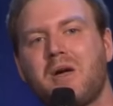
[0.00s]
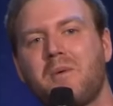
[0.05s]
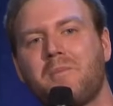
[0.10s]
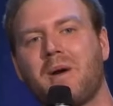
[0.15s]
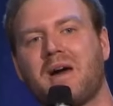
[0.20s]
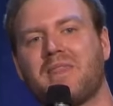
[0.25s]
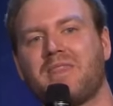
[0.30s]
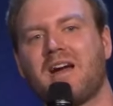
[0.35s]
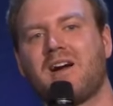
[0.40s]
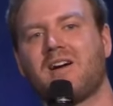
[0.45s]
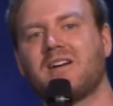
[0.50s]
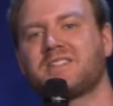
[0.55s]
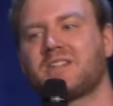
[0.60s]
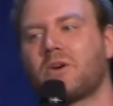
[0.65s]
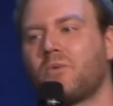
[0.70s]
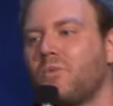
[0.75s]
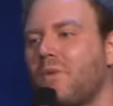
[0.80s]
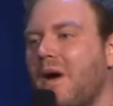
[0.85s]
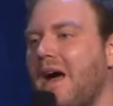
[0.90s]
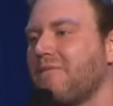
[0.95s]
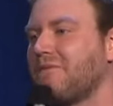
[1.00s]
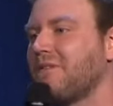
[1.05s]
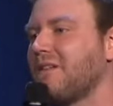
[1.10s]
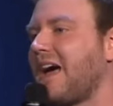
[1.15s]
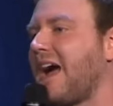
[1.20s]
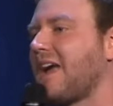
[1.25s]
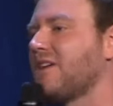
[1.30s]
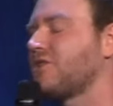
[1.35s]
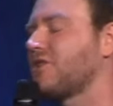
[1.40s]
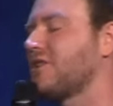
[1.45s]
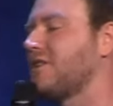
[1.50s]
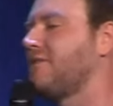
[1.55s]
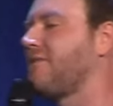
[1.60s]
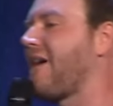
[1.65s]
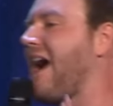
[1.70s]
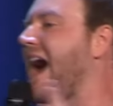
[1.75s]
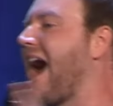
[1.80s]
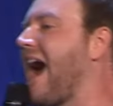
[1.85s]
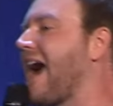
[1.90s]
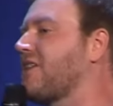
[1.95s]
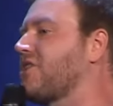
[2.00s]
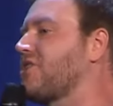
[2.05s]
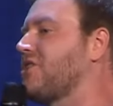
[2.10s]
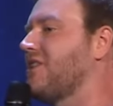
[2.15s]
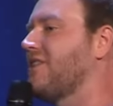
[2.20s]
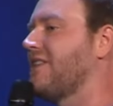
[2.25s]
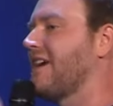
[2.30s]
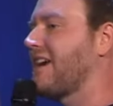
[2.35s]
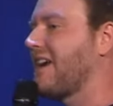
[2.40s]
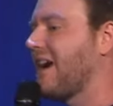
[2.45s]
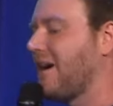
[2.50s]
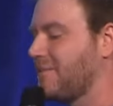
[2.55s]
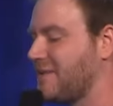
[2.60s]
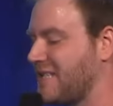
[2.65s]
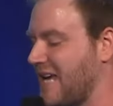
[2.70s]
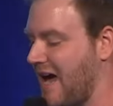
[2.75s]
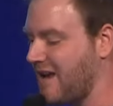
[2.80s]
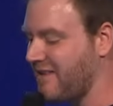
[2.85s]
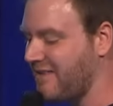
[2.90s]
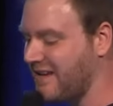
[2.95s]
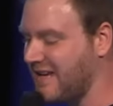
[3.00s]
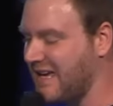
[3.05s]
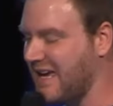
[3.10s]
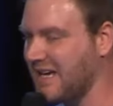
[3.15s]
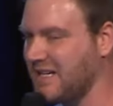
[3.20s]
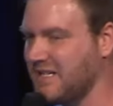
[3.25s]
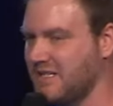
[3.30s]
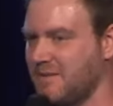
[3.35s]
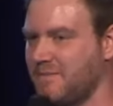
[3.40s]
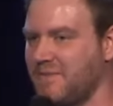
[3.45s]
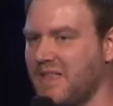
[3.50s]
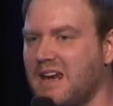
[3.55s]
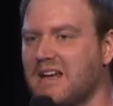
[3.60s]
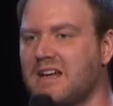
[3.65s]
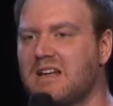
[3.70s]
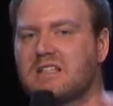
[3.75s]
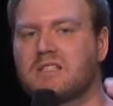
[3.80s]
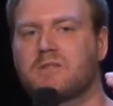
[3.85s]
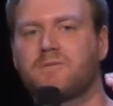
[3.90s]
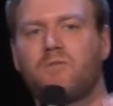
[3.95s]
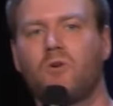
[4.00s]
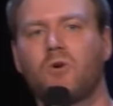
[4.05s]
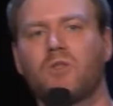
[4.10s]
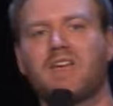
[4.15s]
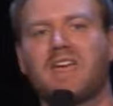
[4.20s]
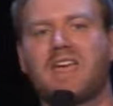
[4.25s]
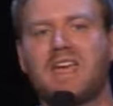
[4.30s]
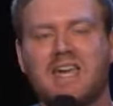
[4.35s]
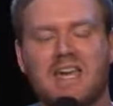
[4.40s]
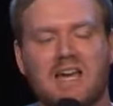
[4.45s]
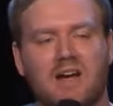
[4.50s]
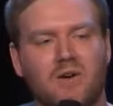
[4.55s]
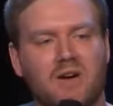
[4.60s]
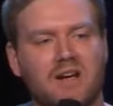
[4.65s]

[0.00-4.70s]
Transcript: But there is a revelation of action that comes out of the kingdom, that it is for the here